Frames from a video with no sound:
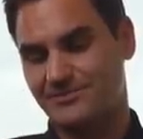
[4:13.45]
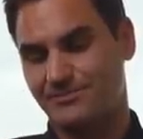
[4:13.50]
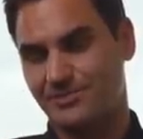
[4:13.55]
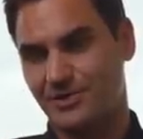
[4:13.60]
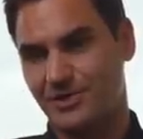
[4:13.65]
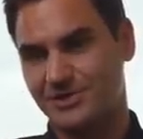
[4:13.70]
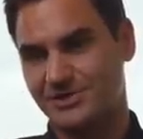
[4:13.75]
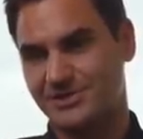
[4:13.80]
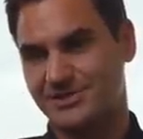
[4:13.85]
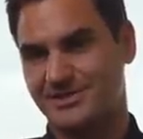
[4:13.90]

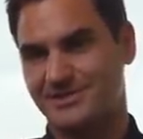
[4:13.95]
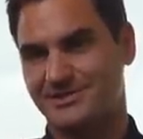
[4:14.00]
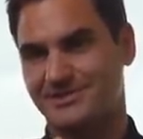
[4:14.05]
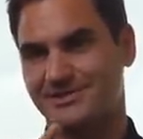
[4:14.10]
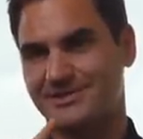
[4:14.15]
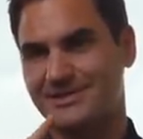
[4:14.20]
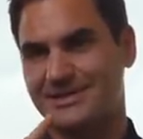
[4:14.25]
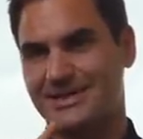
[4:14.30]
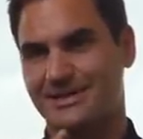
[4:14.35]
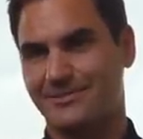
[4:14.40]
Boston,
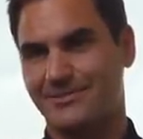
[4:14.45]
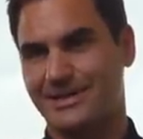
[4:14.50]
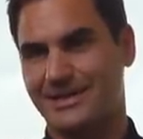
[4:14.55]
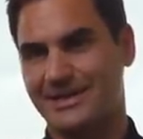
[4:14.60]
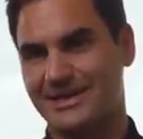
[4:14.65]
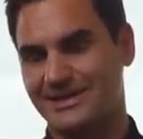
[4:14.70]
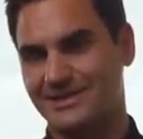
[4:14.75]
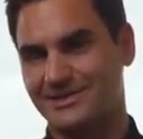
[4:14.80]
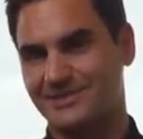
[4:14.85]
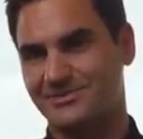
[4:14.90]
and we're
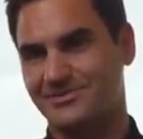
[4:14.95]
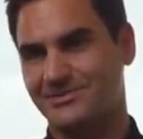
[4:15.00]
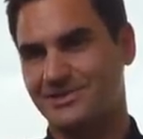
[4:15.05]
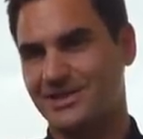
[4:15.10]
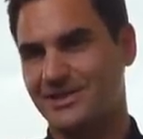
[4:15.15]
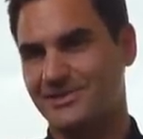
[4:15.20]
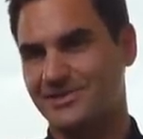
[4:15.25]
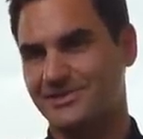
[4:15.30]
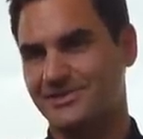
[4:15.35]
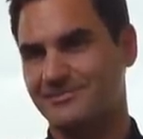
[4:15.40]
heading to
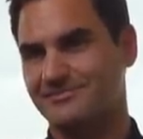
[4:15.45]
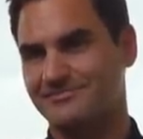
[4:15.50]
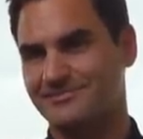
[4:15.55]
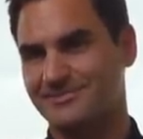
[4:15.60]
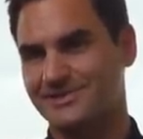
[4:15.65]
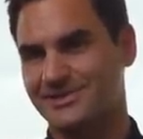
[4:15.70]
London